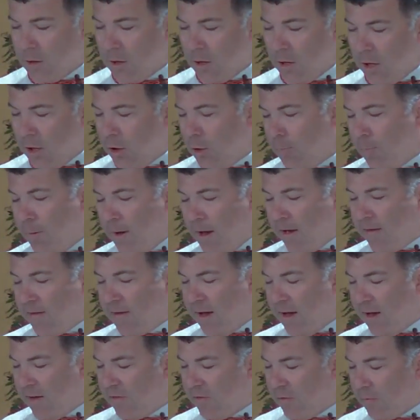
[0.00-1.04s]
You pay
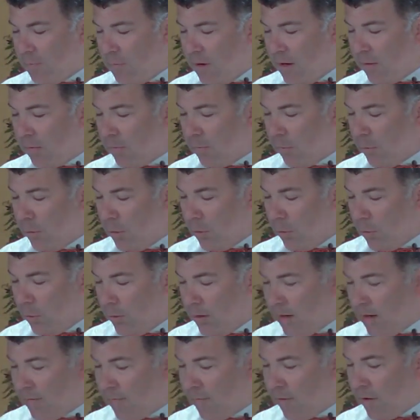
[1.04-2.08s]
tithes of mint and rue
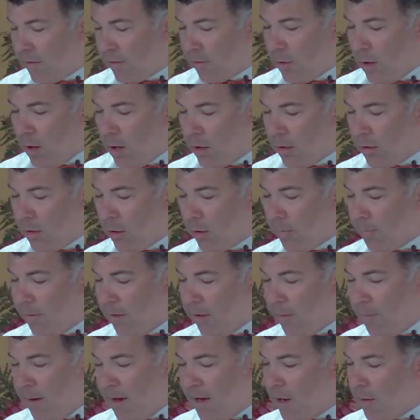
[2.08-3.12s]
and every other garden herb, but
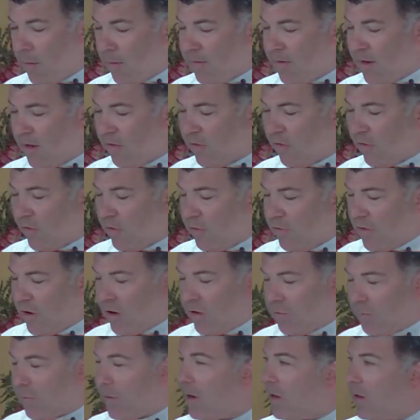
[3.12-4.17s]
you pay no attention to
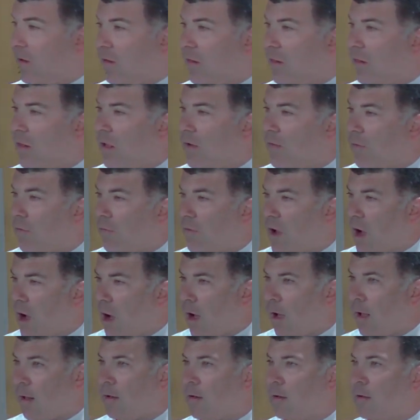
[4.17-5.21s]
judgment and to the love of
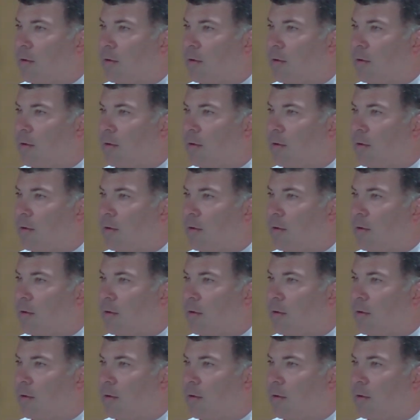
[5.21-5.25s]
God.